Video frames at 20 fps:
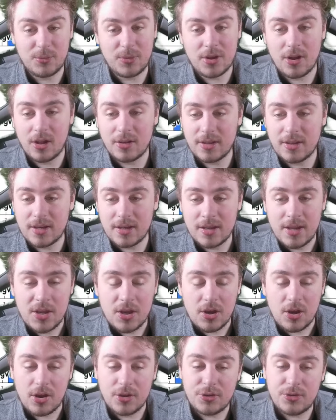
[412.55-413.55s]
We called it
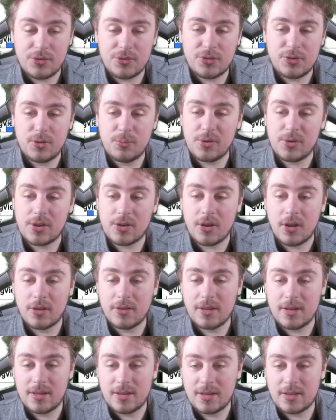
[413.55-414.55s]
on YouTube. We
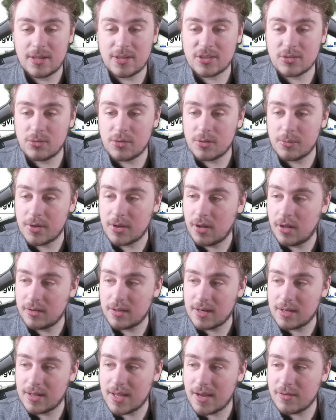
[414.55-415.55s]
called it in the Discord. We called
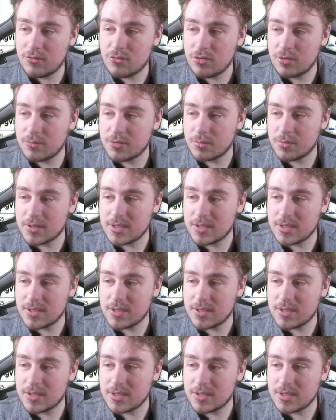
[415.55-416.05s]
it in live streams.